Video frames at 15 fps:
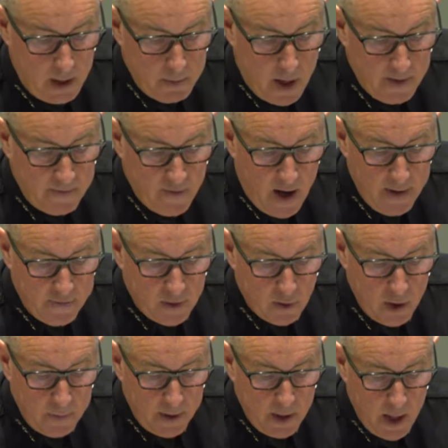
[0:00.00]
And by
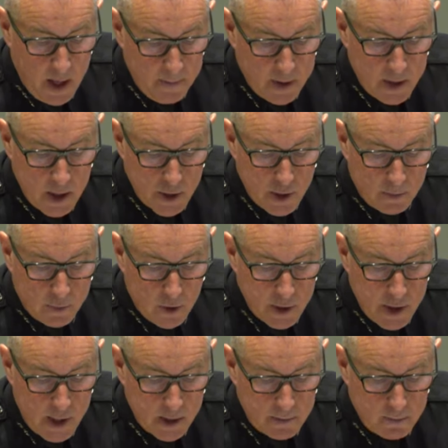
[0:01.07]
5:30 p.m., additional
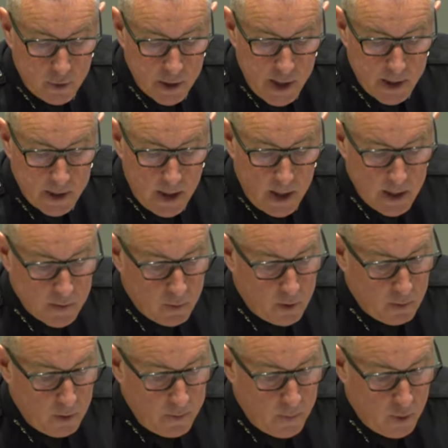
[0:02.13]
projectiles
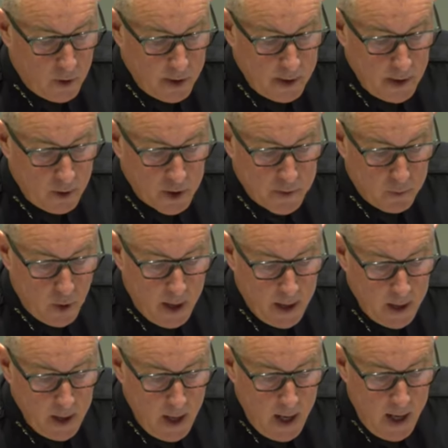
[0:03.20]
were reported near
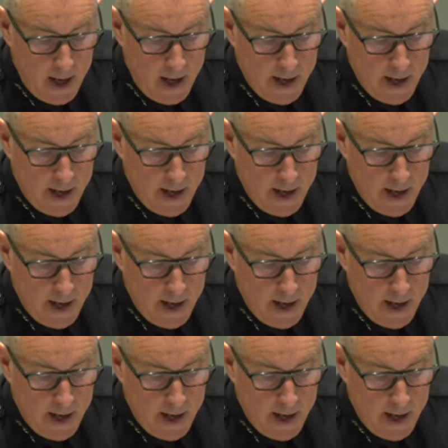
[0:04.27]
Spring